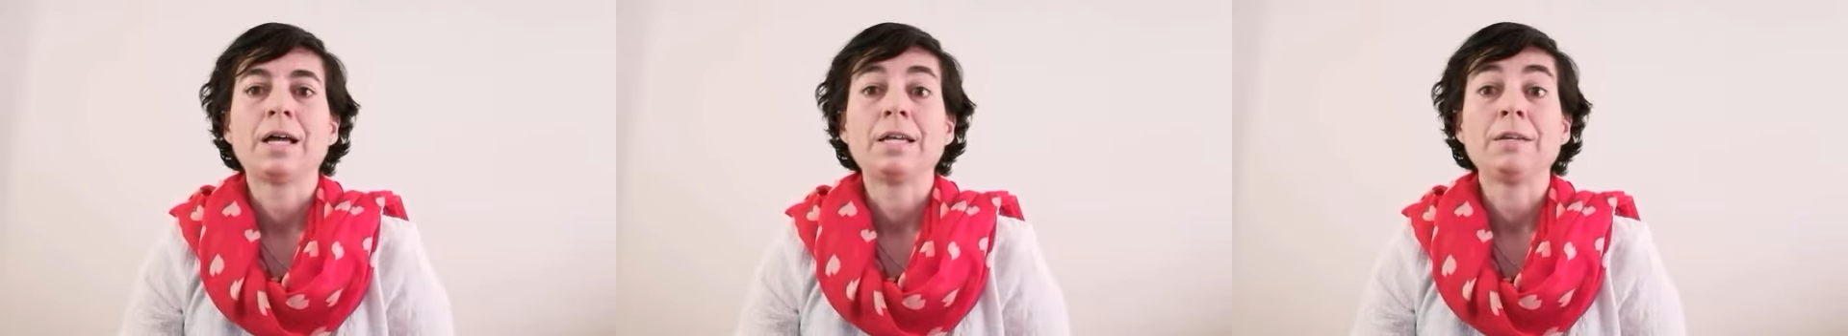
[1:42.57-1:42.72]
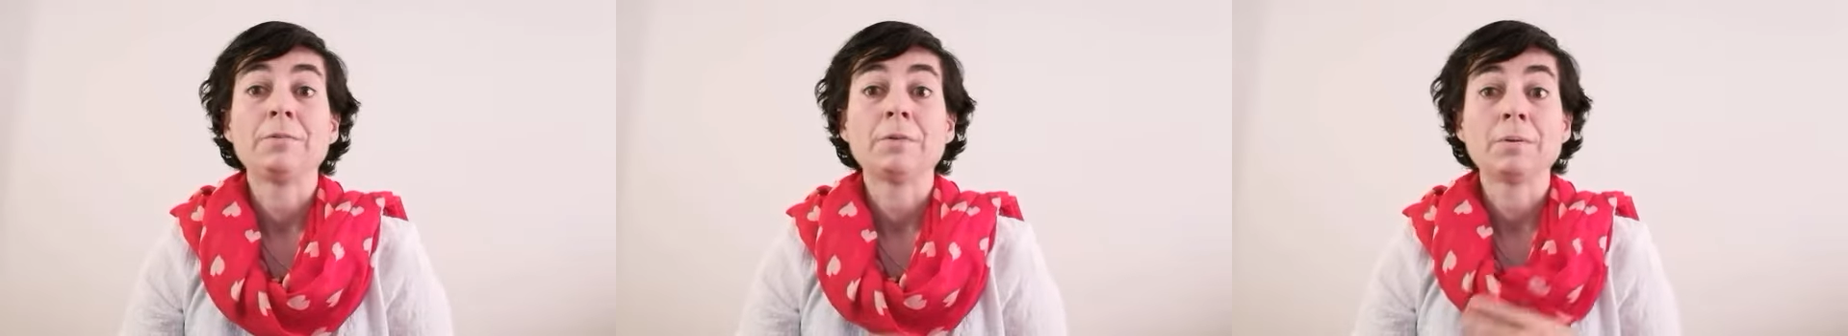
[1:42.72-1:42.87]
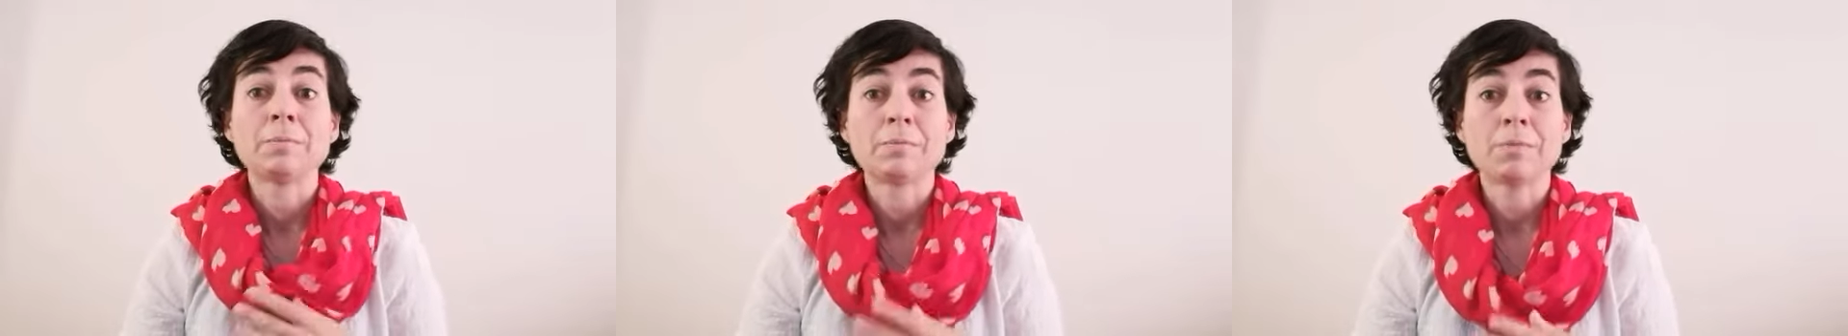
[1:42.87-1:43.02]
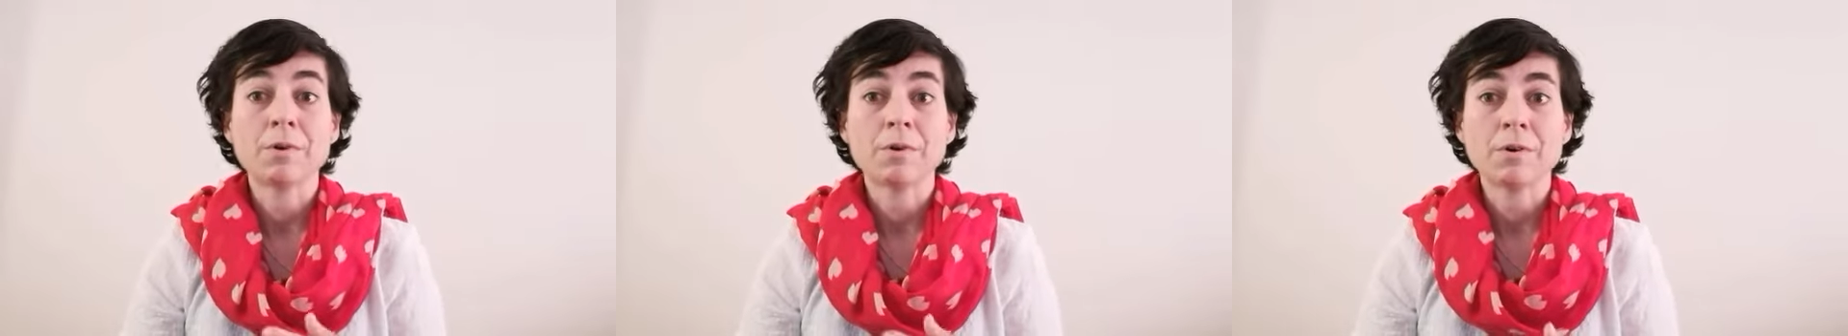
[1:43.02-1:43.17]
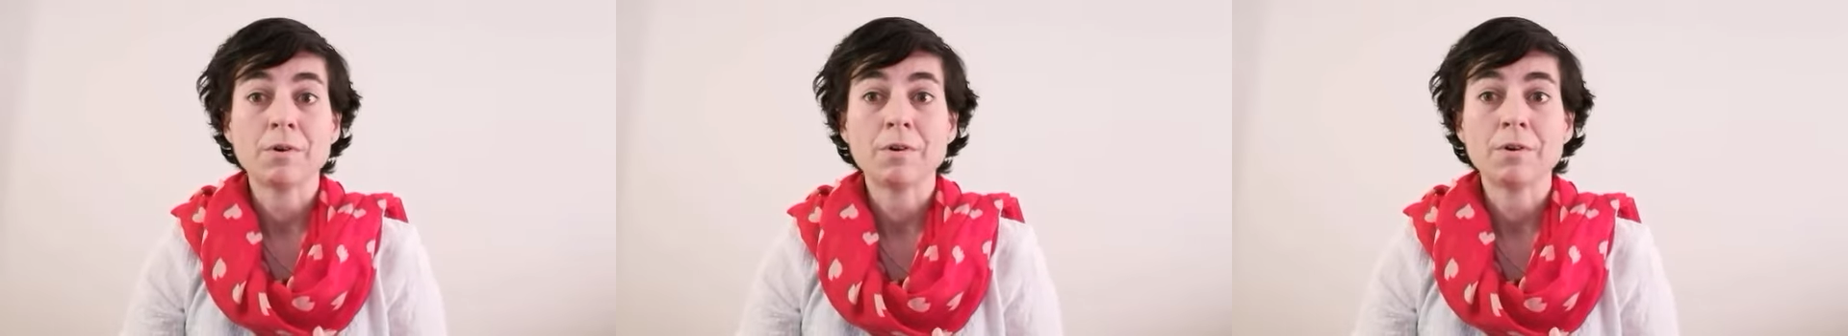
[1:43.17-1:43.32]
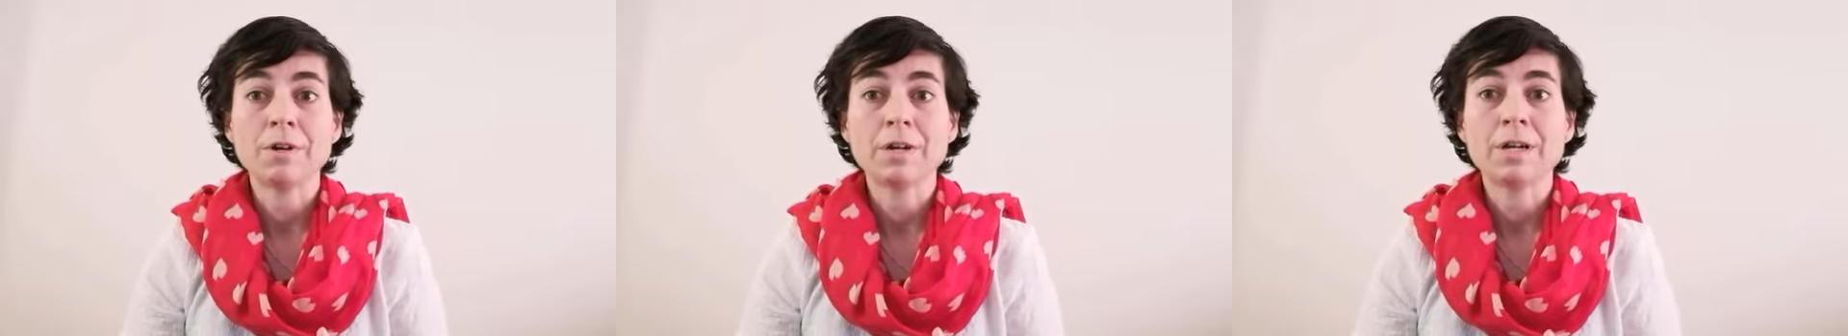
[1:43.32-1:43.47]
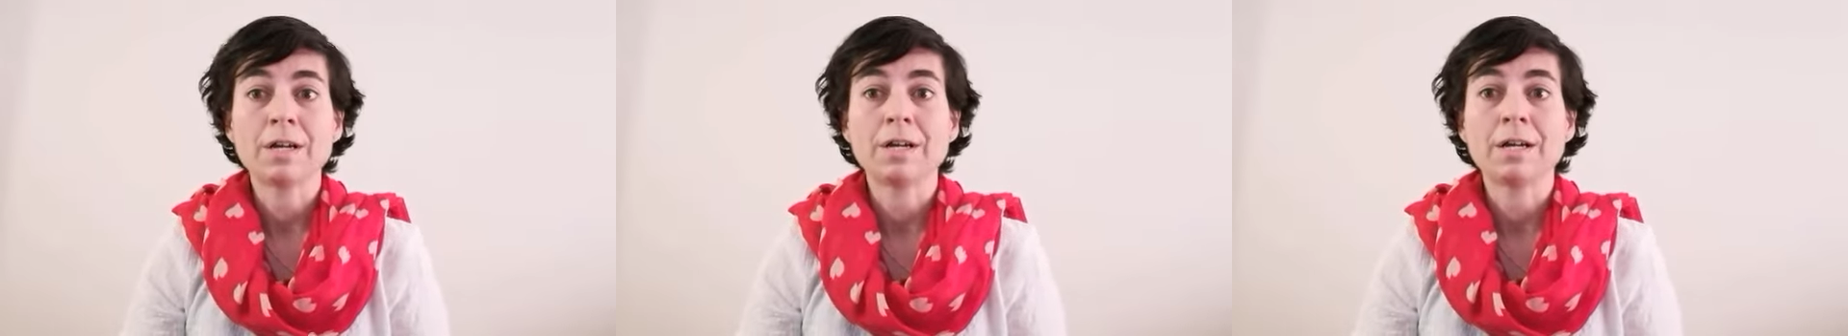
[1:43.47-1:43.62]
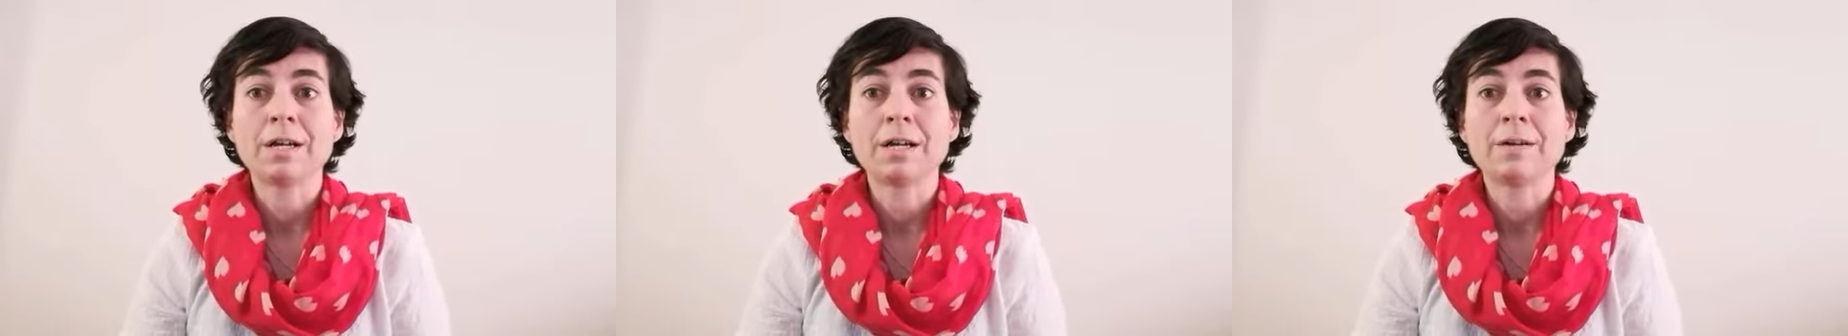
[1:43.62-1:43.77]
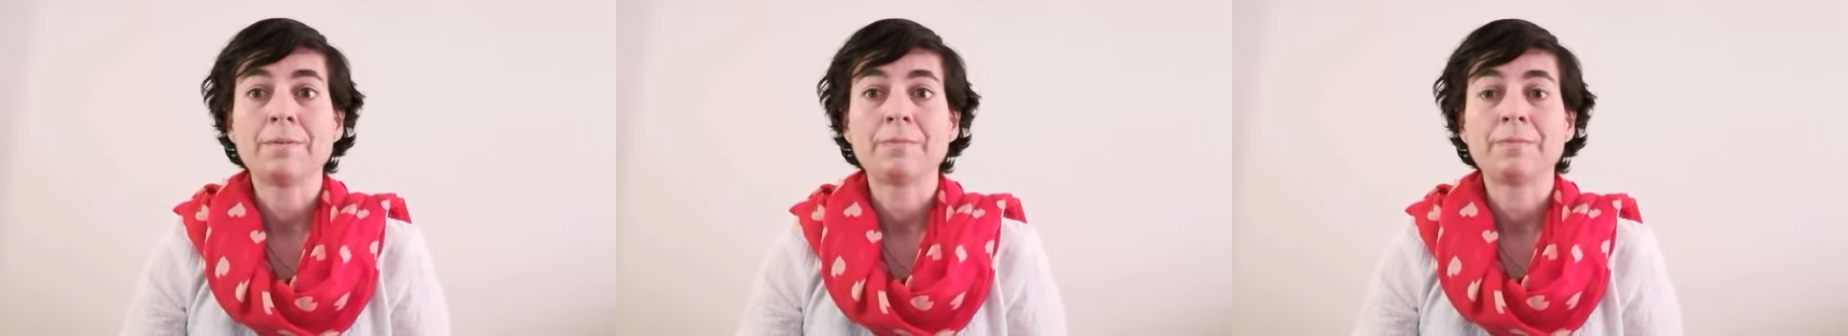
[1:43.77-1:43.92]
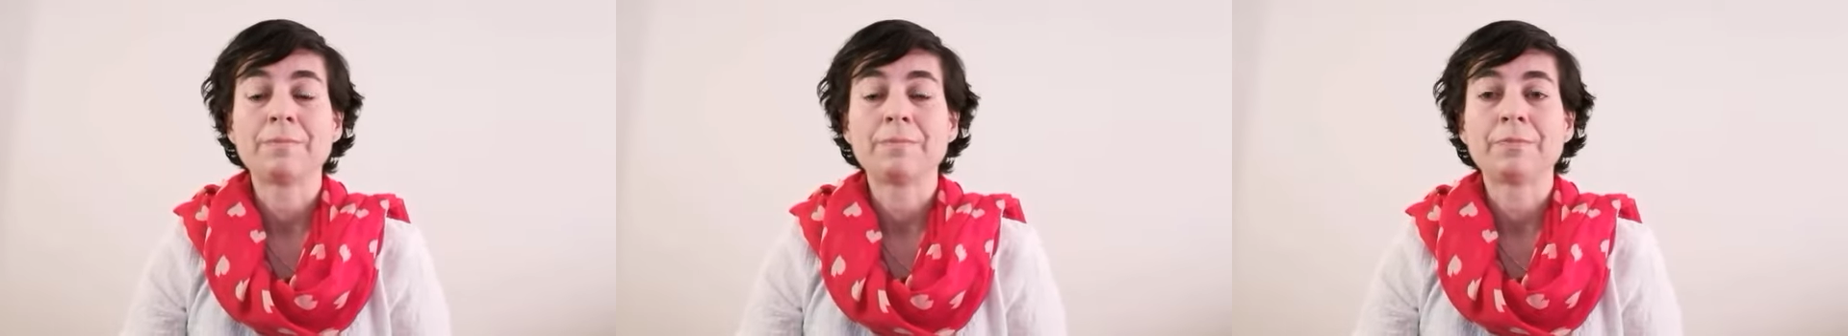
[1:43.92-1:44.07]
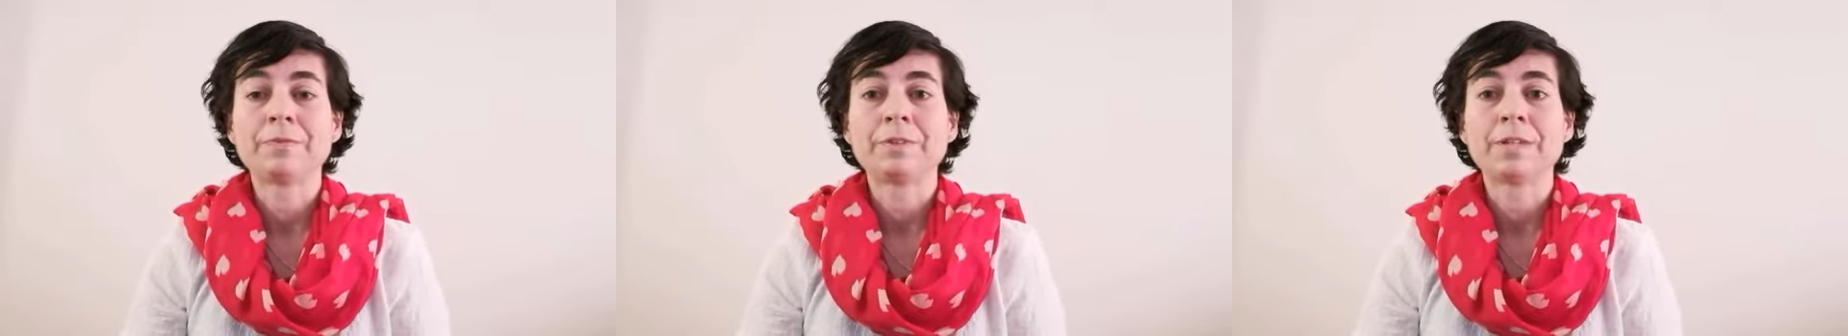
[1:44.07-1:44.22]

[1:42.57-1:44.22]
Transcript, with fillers: even more, um,